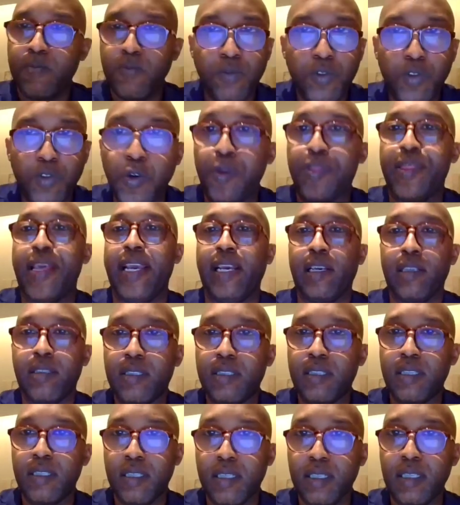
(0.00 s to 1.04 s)
do
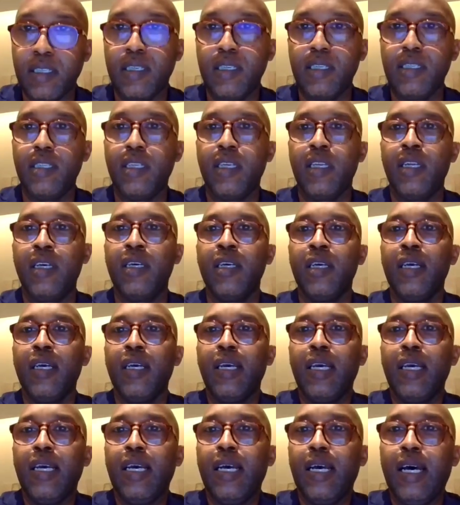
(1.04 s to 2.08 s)
things,
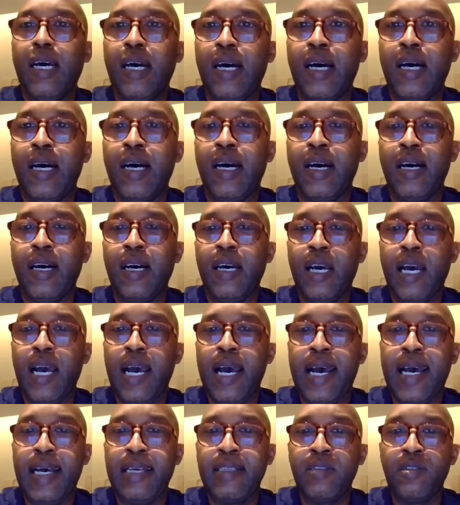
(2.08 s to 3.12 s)

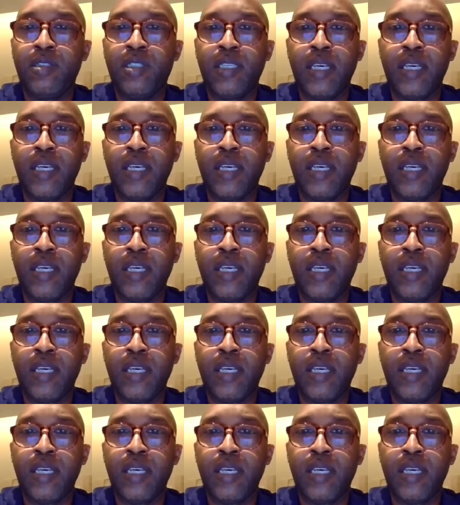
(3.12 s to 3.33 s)
and